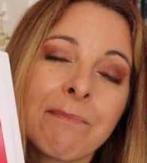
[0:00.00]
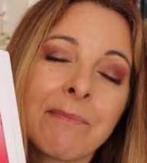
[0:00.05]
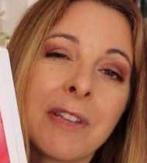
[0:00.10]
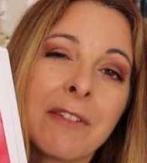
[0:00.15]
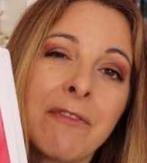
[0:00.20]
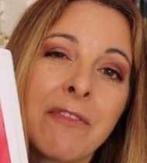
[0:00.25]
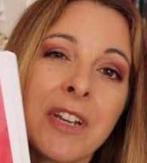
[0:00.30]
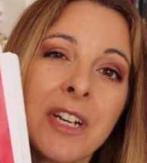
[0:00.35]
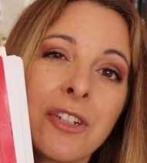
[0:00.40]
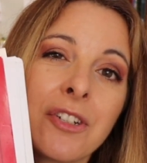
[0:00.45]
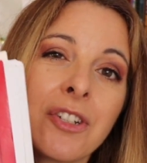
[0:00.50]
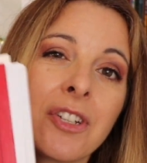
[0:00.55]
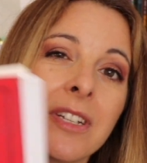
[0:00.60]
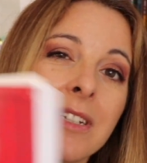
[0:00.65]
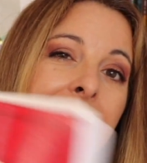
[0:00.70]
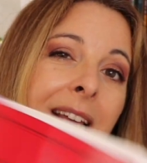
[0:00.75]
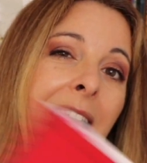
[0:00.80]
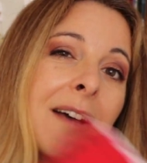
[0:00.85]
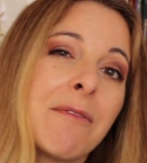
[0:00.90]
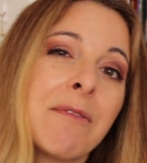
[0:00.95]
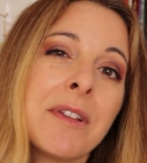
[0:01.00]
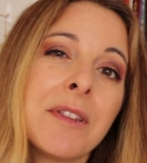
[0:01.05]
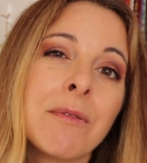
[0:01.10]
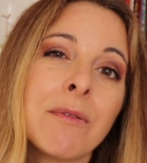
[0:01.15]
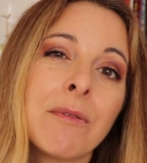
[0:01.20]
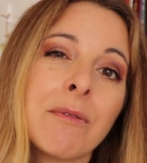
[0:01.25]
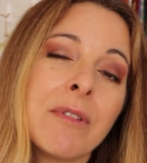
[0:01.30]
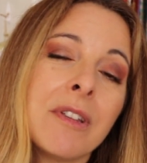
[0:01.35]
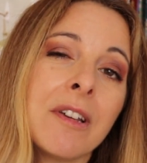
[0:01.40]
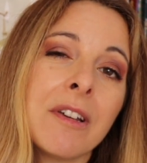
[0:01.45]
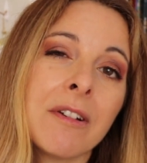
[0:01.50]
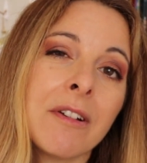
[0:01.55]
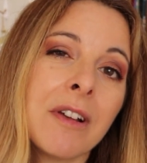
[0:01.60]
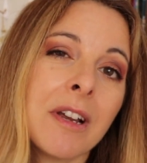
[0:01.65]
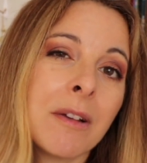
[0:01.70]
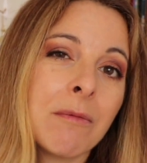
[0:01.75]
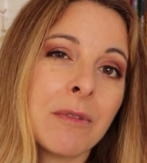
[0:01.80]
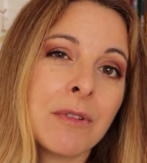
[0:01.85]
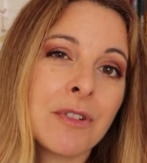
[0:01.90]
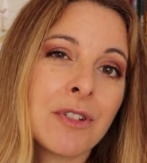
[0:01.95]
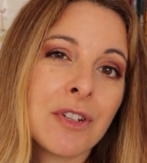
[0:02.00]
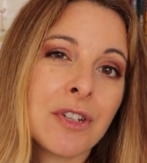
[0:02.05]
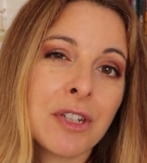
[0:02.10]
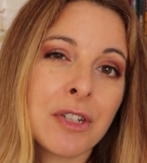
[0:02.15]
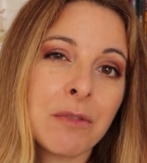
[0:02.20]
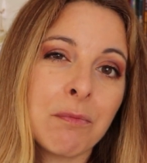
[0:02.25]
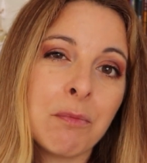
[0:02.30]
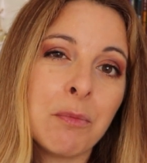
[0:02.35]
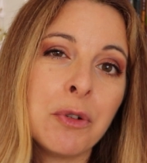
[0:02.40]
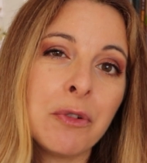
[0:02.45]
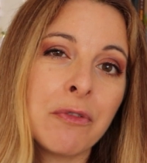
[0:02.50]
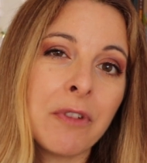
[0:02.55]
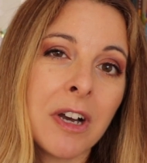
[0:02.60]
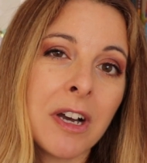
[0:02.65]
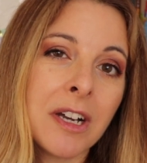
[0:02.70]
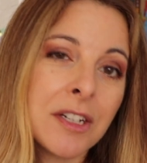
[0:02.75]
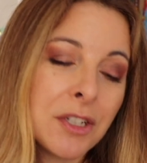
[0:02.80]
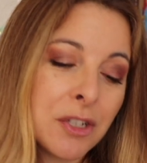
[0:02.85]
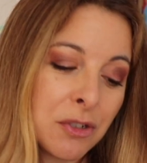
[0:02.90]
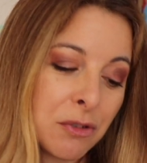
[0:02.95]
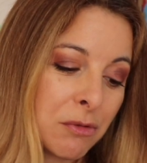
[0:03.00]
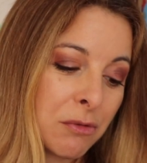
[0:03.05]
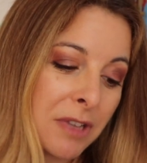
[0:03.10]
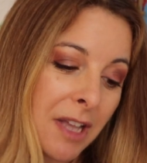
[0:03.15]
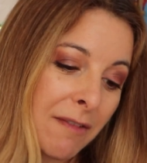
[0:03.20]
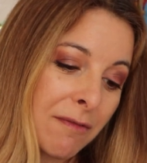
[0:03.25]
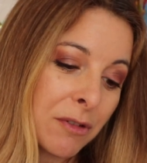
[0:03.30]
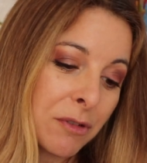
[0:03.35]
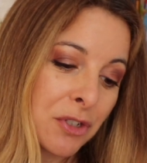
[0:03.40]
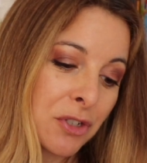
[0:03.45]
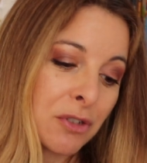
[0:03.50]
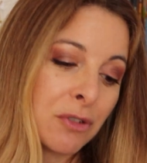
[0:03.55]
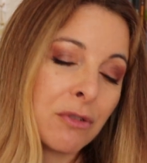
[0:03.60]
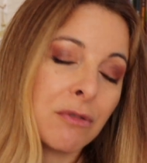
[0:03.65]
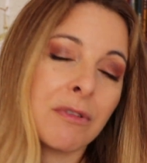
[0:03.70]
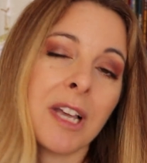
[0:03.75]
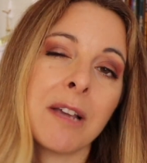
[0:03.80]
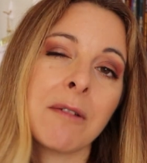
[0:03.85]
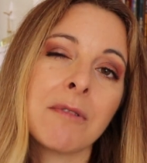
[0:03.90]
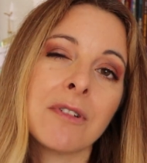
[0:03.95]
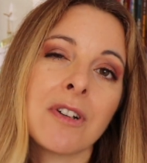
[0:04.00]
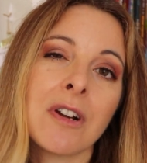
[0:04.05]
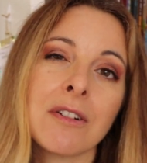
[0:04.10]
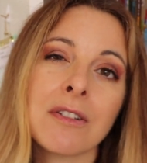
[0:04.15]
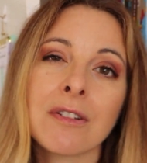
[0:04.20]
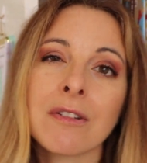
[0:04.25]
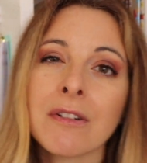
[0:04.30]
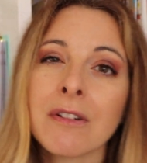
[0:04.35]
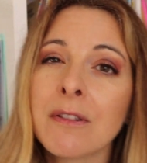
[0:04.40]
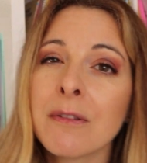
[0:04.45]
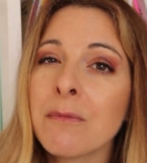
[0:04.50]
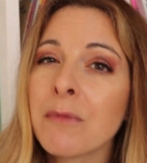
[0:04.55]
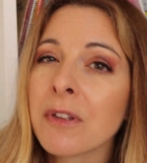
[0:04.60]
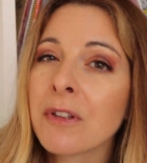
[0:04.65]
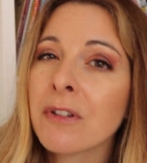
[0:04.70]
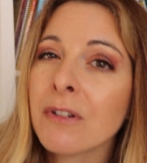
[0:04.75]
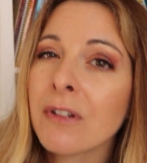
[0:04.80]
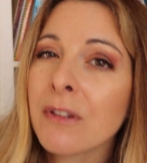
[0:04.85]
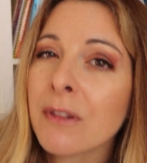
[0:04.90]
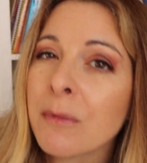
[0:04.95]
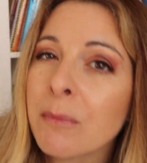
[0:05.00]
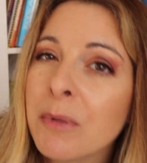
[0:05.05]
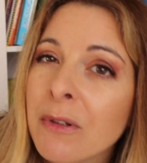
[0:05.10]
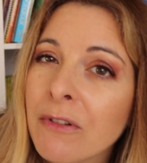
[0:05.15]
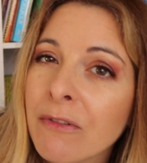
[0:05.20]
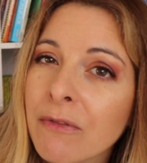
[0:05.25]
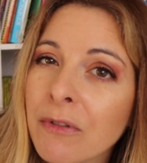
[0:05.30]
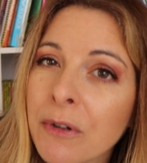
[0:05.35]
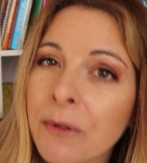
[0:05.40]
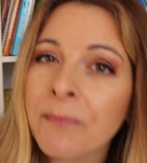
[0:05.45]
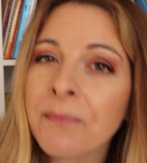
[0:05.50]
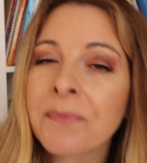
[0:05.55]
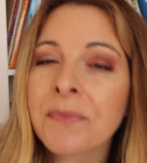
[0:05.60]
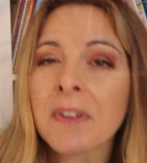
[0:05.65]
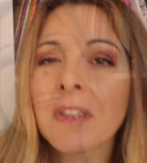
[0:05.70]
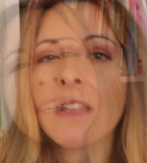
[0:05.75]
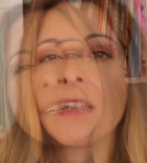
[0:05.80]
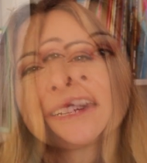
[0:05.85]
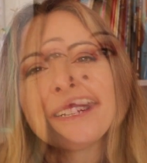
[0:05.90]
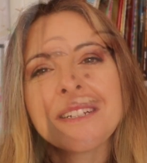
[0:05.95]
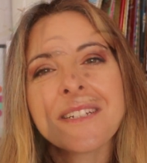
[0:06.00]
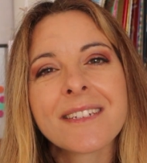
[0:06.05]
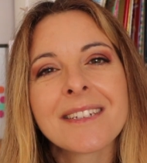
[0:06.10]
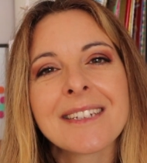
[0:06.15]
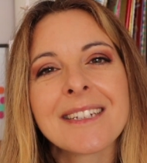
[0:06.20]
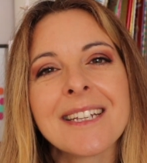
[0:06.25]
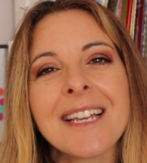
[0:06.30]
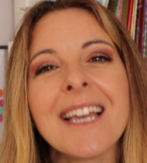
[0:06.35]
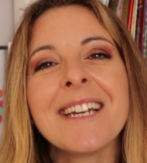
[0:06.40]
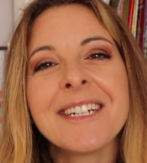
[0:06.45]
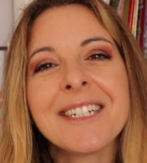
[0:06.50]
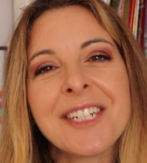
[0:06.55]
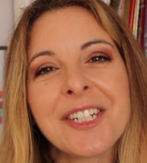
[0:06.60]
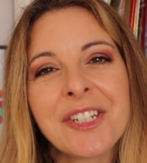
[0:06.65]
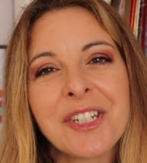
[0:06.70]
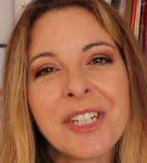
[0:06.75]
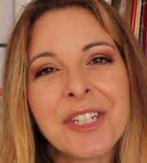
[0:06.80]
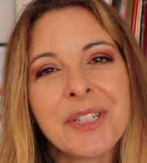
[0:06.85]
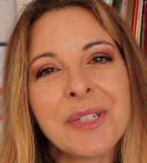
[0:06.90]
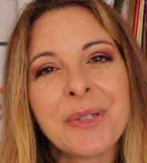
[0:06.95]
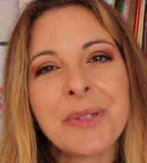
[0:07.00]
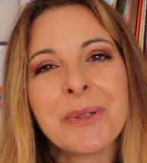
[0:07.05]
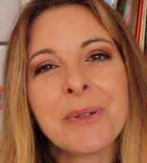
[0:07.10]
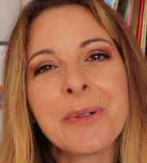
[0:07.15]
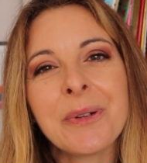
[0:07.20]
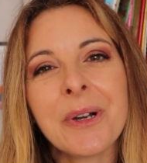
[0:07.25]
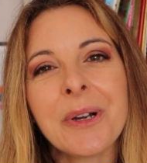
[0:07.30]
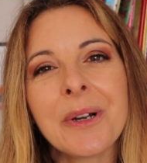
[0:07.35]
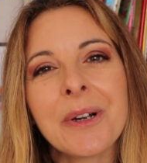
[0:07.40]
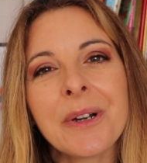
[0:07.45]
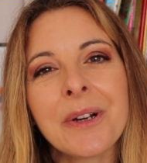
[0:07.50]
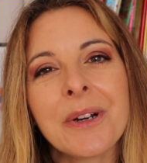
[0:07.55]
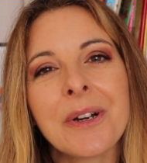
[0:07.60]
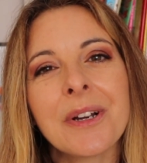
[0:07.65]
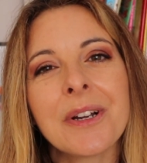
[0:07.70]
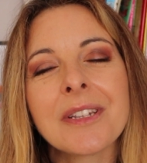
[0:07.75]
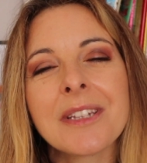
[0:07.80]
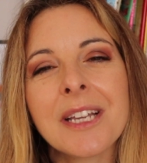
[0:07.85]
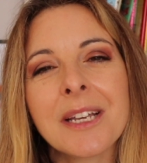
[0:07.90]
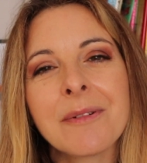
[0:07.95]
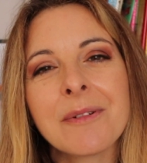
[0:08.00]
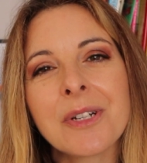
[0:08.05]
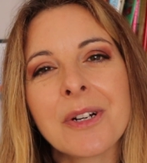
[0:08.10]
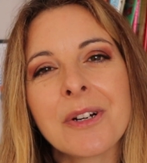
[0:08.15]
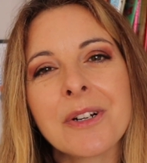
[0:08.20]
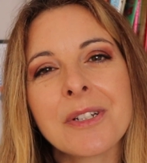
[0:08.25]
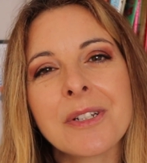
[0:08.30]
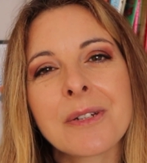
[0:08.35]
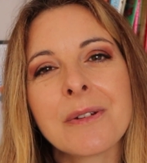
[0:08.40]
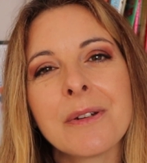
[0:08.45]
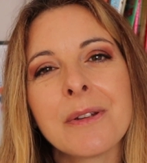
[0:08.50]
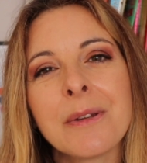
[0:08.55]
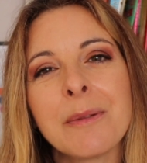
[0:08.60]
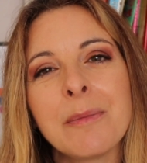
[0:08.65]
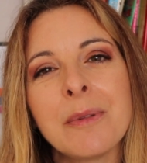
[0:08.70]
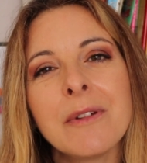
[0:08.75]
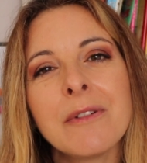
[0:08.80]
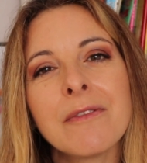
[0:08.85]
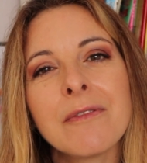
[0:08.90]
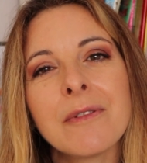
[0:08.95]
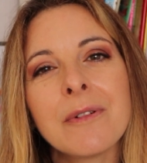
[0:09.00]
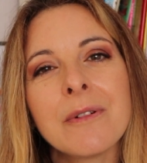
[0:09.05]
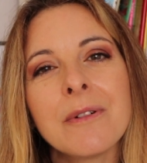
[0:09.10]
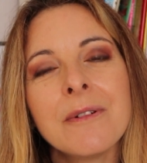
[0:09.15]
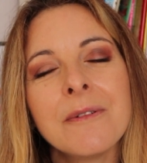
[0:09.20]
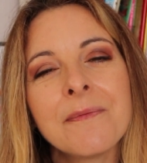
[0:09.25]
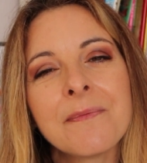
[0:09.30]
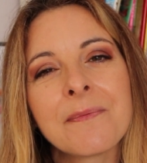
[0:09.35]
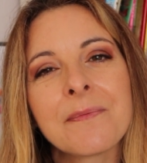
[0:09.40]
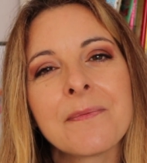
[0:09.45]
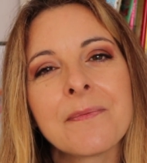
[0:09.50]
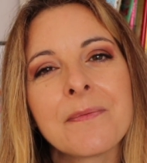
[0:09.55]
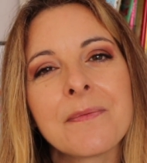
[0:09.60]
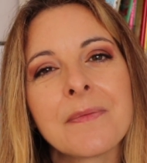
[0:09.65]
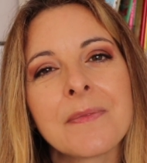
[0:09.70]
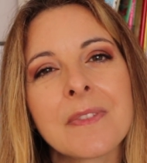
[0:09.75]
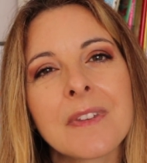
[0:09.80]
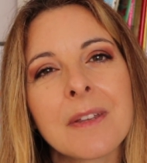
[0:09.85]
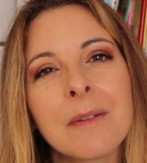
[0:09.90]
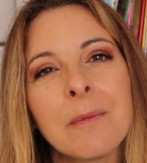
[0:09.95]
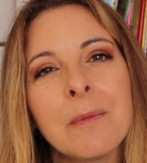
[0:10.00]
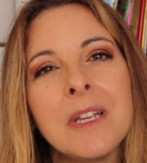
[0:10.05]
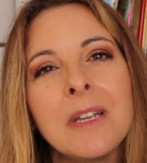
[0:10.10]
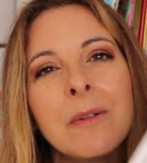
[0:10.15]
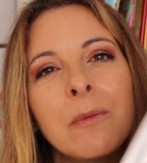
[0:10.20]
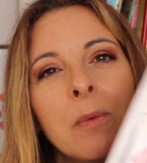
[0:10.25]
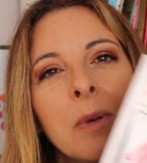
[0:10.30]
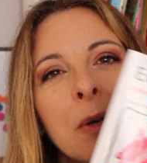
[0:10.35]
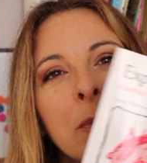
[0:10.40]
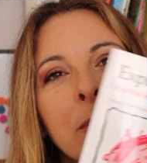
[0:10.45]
finish this halfway through the year, and we'll just move on to level 2 language arts good and the beautiful. In addition to our language arts good and the beautiful, we will